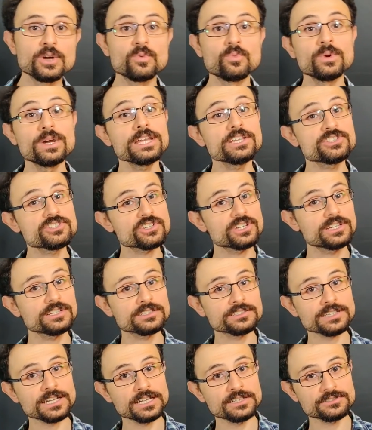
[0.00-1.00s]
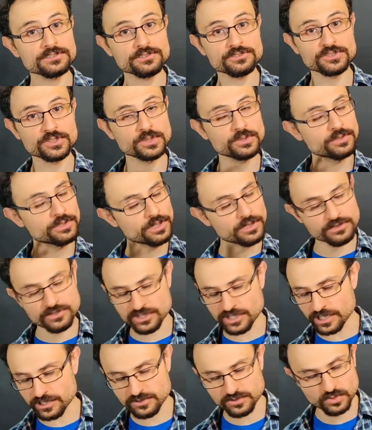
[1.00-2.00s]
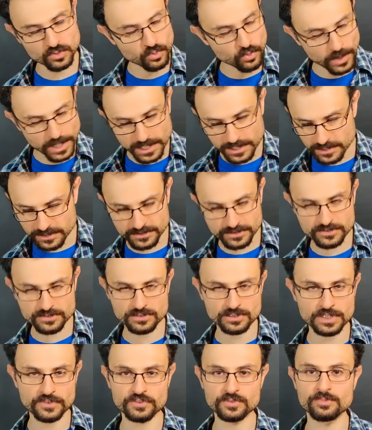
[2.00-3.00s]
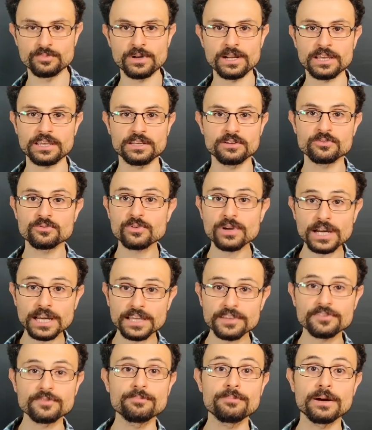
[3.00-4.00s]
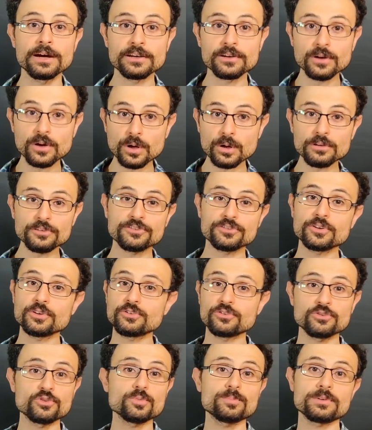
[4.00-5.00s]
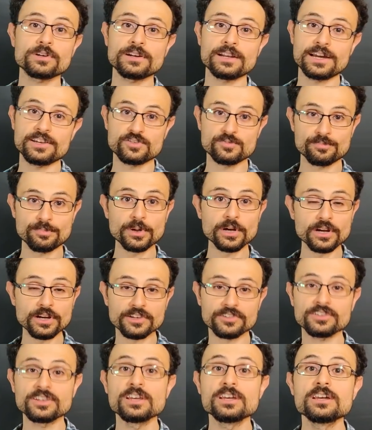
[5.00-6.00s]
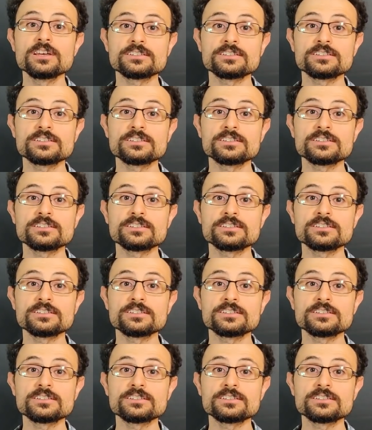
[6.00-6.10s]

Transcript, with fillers: which entitles you not just to well-deserved bragging rights, but also super nice perks,